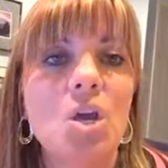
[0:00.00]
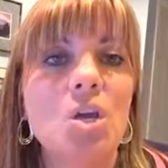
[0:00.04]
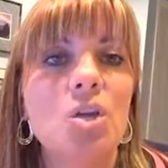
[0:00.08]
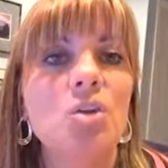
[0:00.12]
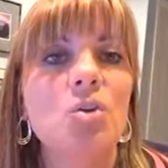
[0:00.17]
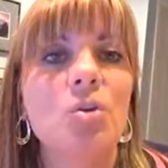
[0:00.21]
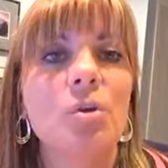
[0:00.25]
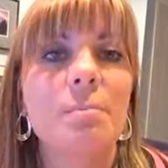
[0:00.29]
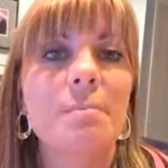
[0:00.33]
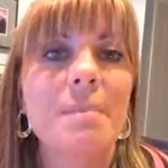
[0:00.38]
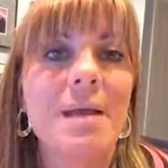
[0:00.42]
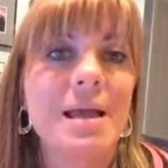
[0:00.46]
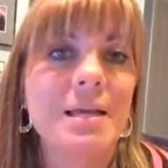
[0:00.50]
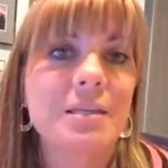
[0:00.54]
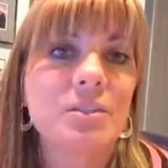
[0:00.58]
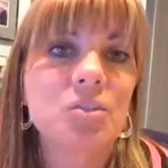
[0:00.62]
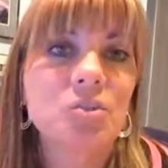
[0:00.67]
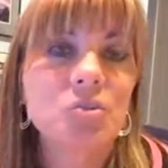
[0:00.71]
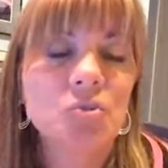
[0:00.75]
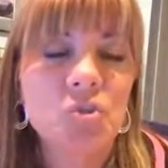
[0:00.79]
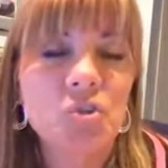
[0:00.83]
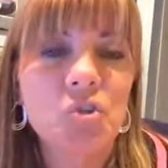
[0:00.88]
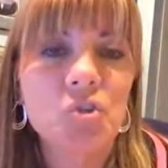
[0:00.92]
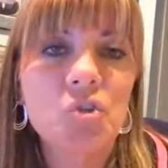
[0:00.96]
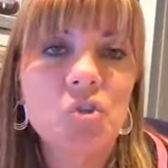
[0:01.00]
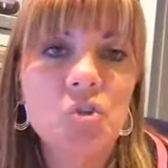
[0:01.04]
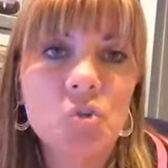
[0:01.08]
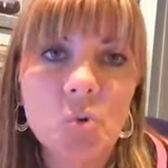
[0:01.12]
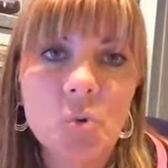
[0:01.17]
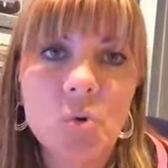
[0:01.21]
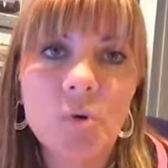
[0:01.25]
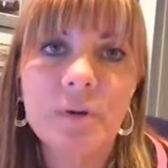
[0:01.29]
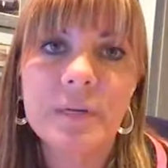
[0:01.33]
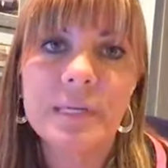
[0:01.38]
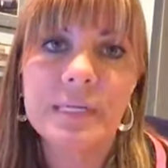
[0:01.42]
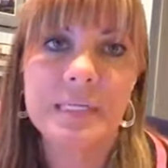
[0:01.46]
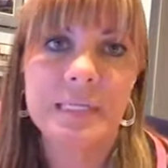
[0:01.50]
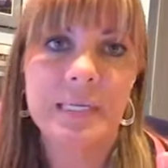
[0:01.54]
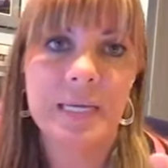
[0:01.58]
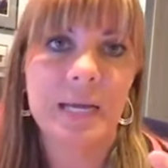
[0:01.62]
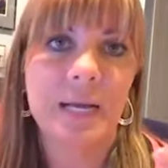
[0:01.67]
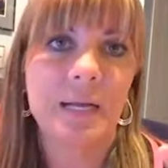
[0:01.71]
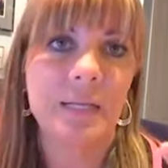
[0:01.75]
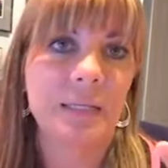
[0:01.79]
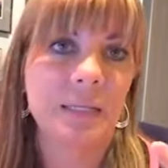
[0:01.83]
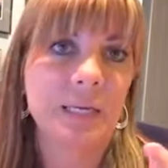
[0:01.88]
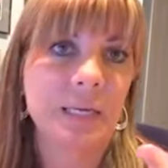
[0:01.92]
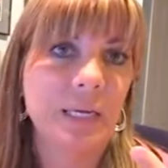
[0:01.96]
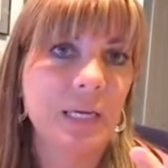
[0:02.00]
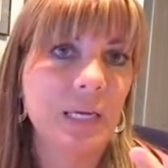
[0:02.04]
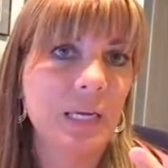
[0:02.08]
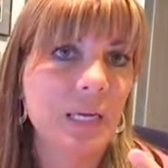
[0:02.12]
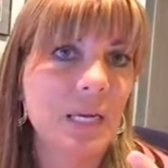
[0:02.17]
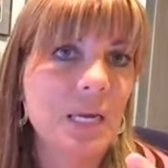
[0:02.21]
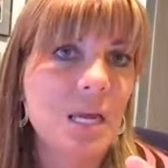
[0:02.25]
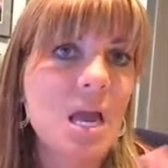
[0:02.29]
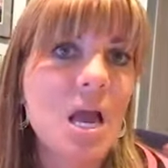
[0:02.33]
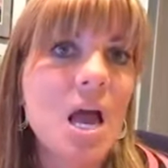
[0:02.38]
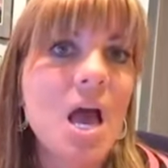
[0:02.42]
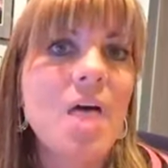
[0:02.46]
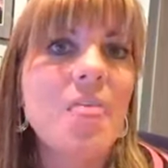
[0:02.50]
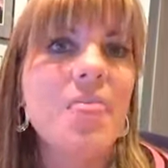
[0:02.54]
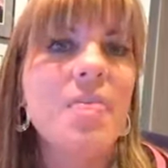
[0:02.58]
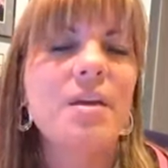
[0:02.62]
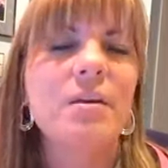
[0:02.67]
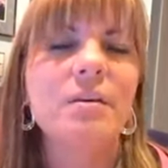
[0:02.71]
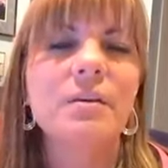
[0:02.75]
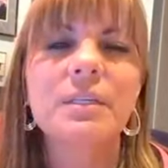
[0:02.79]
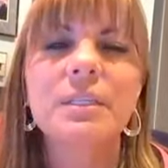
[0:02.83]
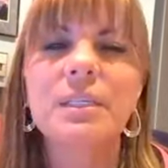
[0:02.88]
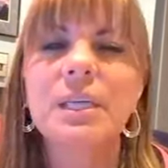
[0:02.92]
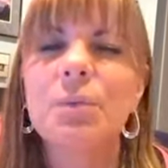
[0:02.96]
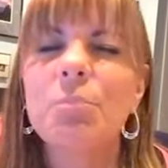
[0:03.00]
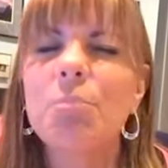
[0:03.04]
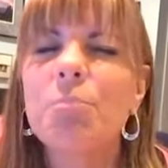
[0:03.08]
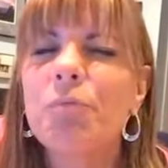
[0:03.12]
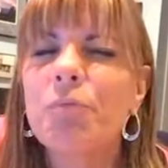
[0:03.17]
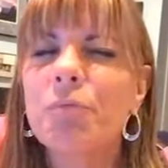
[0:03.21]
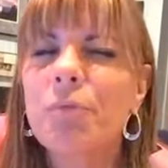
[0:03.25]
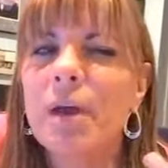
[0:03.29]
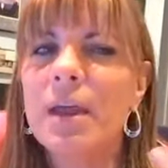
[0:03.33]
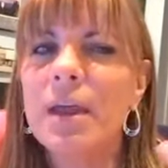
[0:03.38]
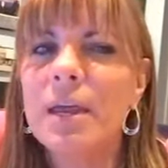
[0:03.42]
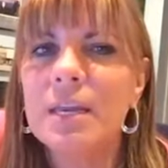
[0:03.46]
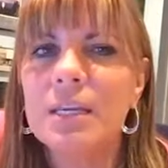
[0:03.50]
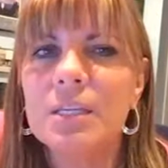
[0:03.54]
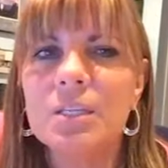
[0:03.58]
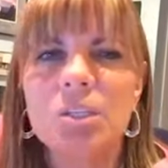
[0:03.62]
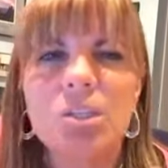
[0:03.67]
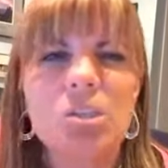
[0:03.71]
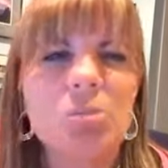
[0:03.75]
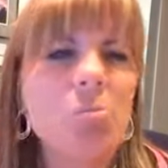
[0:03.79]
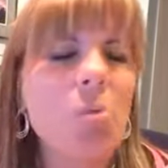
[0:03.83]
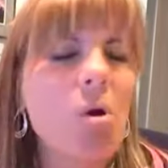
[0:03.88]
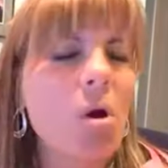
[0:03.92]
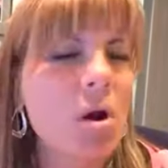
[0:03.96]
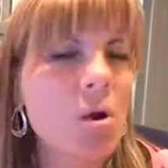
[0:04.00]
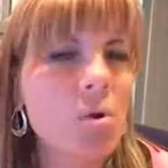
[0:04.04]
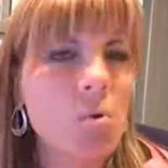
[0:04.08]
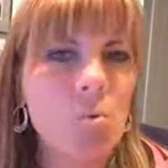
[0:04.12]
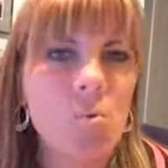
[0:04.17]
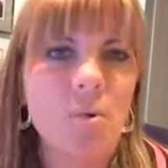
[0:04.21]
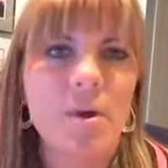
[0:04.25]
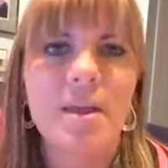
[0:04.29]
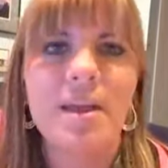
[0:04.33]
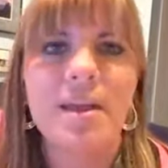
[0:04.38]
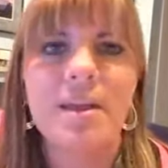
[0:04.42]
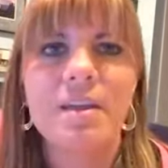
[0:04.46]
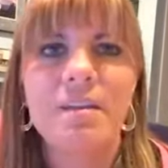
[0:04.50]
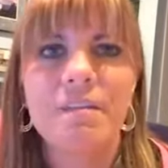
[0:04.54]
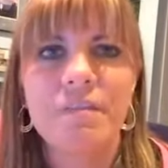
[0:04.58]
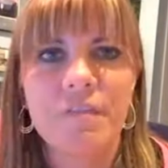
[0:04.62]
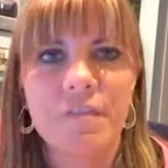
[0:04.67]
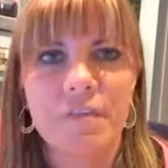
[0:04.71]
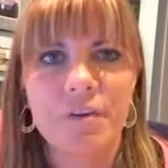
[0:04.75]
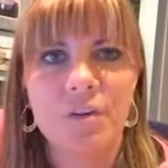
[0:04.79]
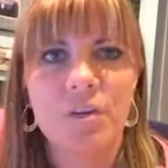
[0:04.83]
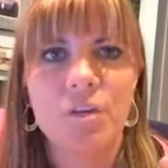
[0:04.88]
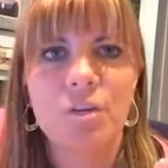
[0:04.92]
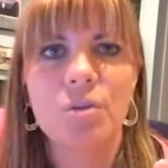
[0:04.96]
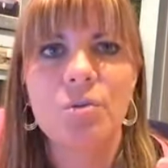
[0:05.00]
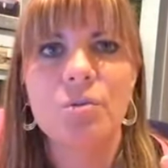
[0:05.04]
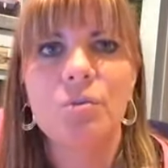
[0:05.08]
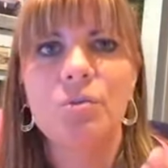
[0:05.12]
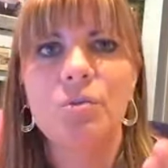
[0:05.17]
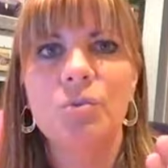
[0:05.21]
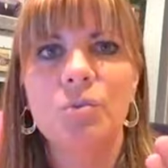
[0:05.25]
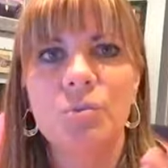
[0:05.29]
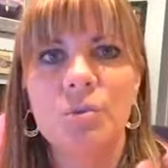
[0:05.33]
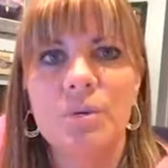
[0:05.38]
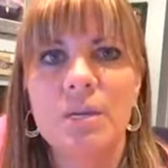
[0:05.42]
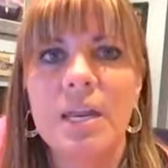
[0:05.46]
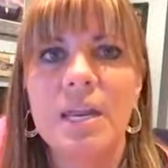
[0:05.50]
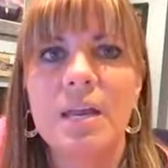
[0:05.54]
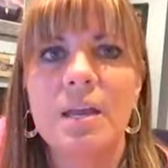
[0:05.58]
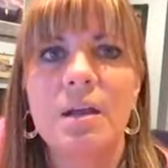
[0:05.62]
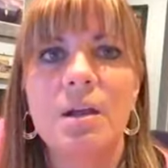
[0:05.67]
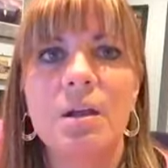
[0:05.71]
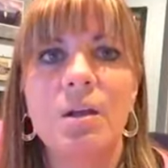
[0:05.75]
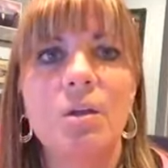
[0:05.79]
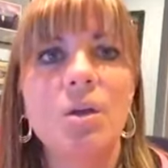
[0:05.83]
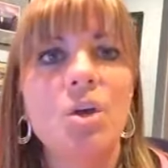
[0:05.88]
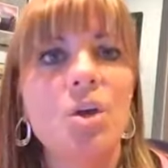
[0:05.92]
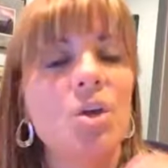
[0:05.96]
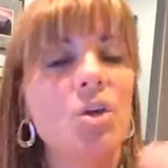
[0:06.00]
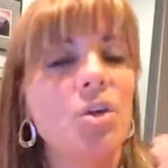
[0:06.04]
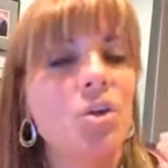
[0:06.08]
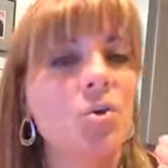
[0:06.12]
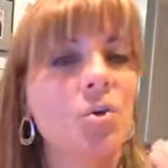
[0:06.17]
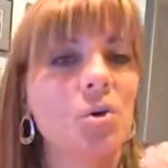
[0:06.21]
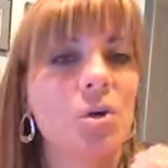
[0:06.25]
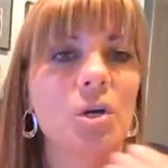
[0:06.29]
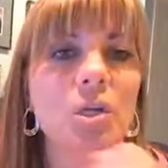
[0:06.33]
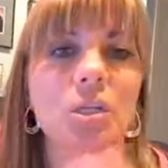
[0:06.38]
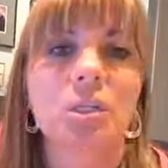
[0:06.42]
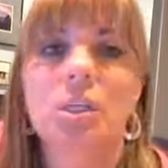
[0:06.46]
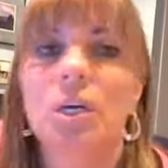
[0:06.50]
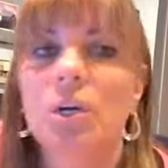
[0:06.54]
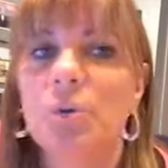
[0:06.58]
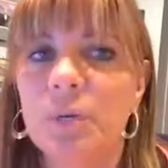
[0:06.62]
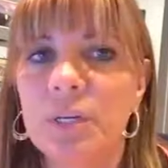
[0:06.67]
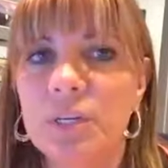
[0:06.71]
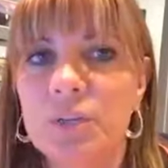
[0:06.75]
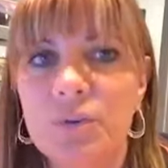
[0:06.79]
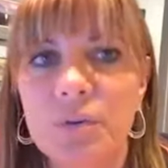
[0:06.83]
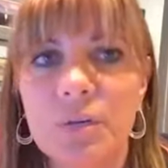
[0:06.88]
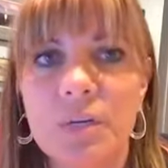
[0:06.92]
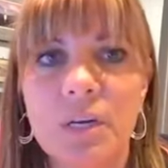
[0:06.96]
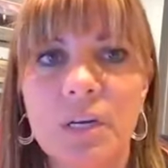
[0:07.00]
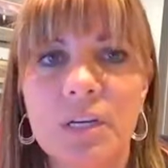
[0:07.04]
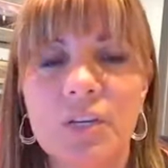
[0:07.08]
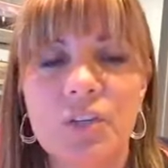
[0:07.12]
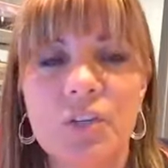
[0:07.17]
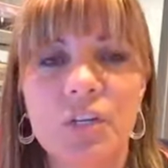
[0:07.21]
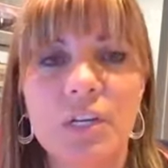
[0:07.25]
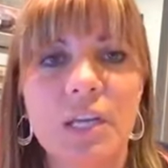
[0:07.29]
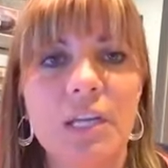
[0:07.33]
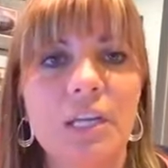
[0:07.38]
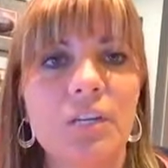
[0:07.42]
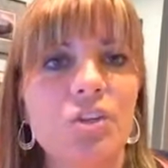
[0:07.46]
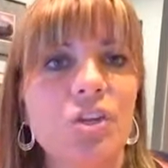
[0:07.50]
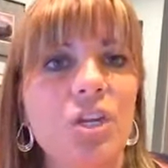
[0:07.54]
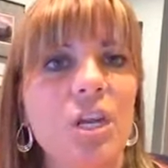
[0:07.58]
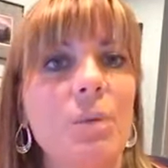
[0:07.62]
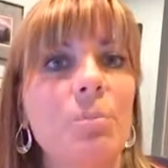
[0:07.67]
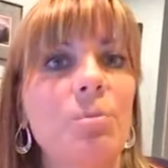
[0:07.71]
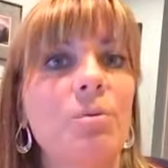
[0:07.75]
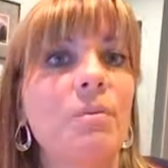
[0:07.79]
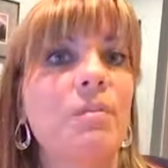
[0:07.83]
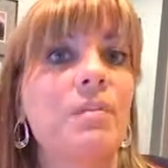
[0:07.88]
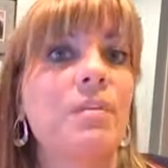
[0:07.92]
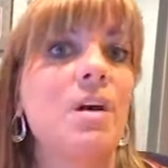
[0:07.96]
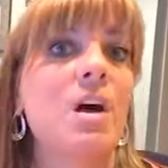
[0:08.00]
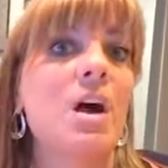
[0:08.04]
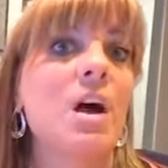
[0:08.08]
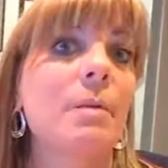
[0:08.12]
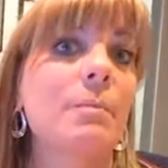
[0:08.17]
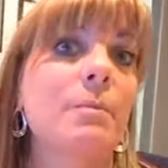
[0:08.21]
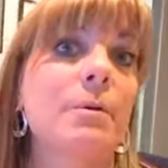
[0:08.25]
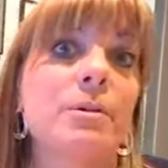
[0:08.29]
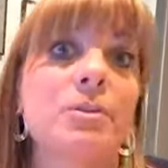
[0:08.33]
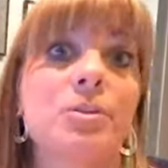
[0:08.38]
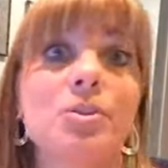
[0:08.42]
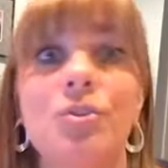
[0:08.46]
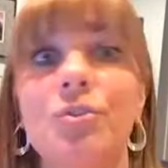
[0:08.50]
your master storytelling there is a bright and smart way for you to nail your hello introduction at a Chamber of Commerce,